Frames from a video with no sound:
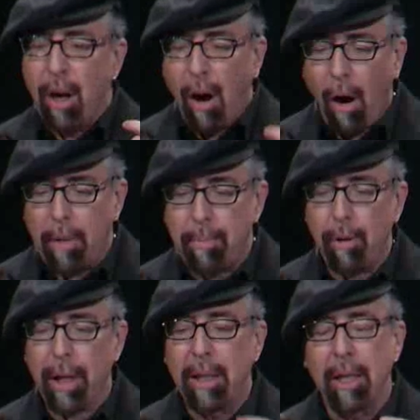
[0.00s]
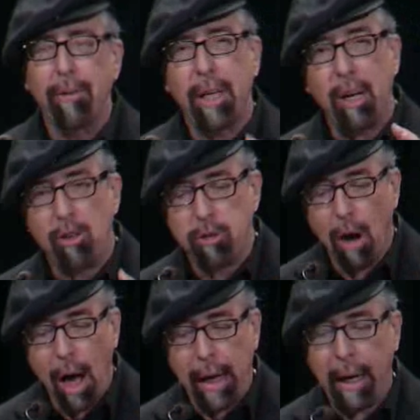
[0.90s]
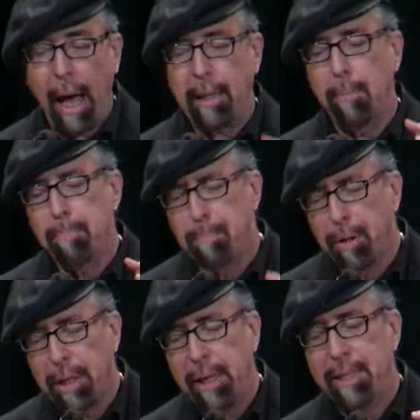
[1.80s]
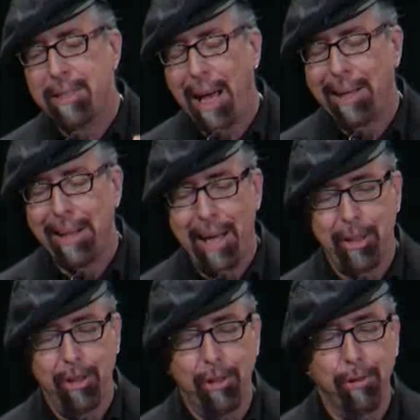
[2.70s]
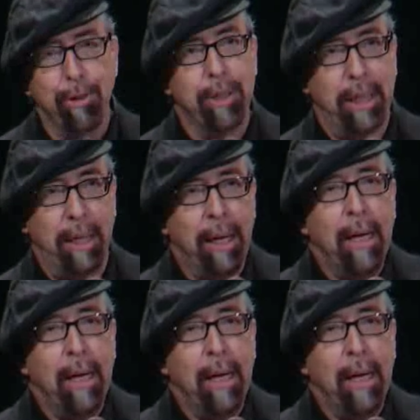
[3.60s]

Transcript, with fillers: heartbroken, literally crying at the bullying psychological cruelty